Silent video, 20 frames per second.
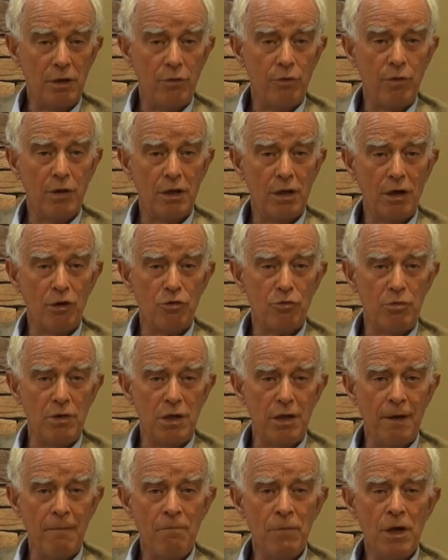live without
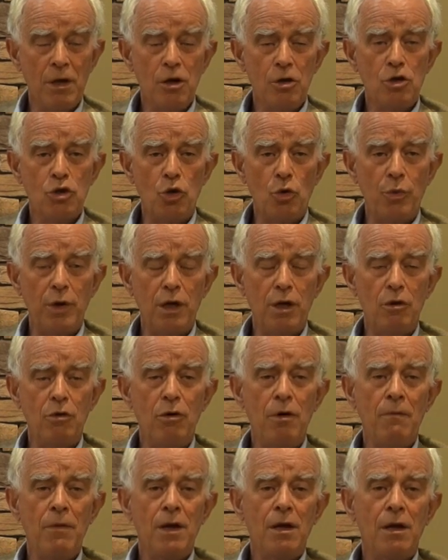me. So when
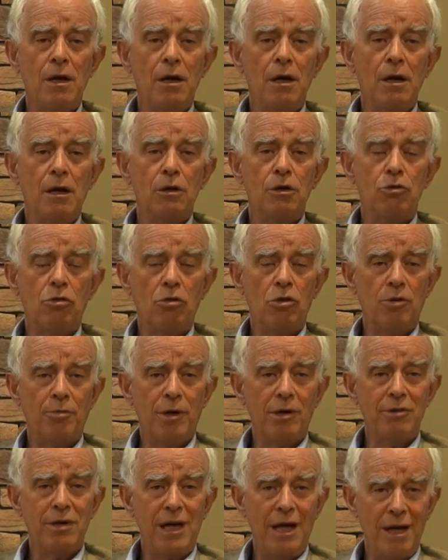you talk
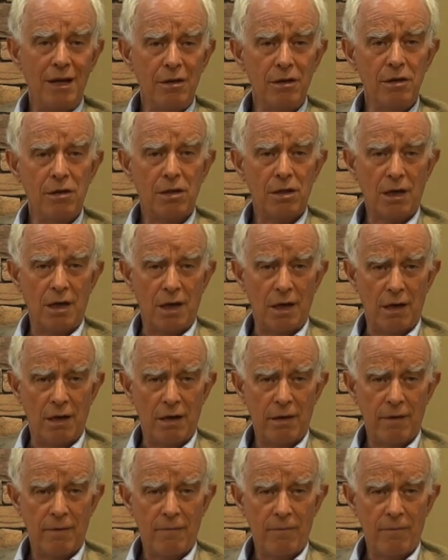about health care,